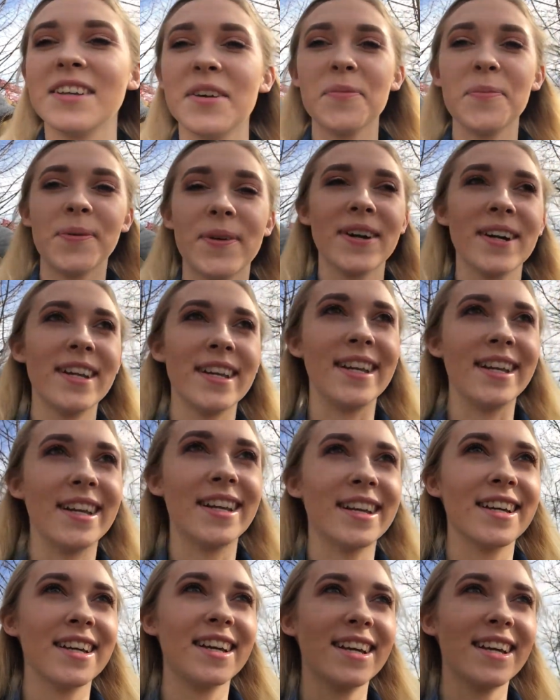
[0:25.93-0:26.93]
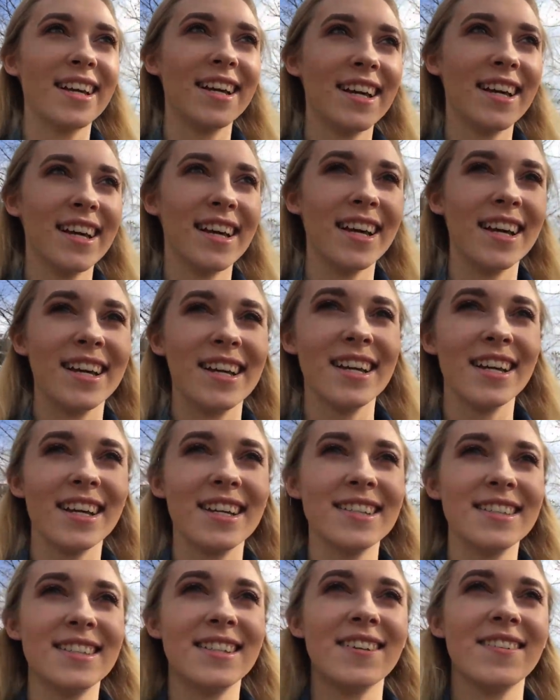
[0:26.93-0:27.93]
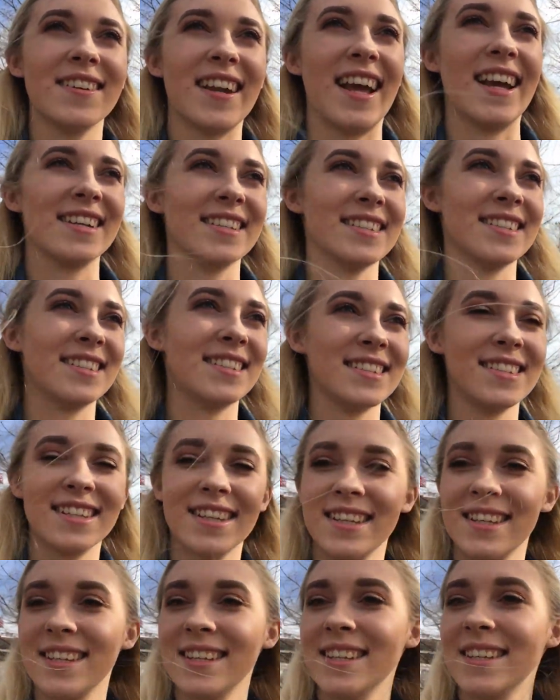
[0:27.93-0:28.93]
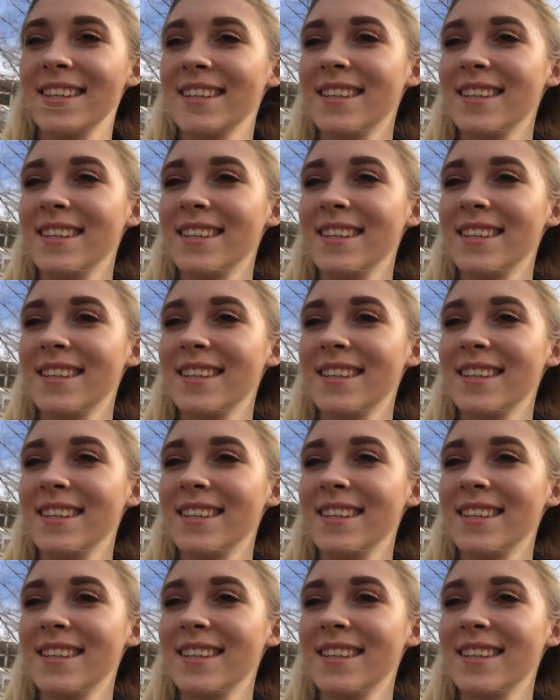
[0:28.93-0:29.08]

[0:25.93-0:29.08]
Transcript: so pretty. It's so nice. Doing my,